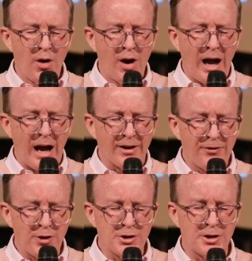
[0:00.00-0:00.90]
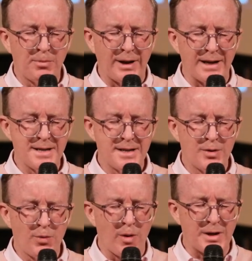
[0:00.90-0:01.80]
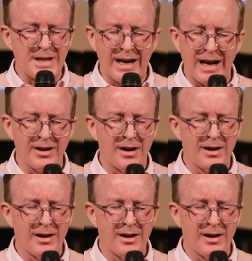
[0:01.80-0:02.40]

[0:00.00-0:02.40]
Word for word: and a future place where we're together,